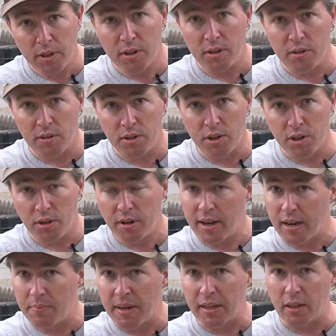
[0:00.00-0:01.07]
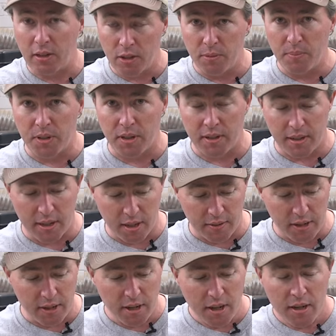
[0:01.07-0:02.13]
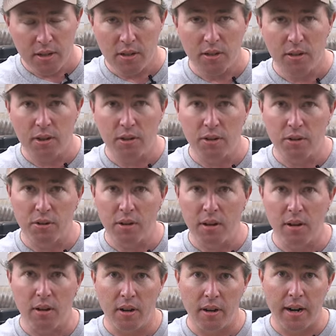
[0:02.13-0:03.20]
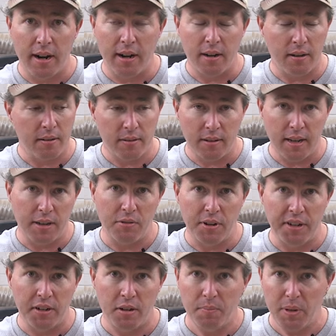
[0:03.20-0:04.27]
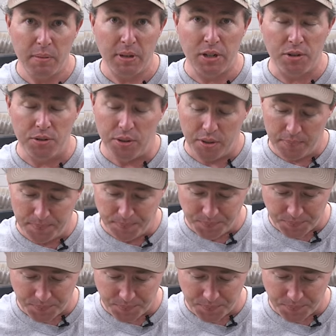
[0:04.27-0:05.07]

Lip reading: we're gonna do is show you how to make loops on the end of it so you can shoot it on our dead ringer BB shooter.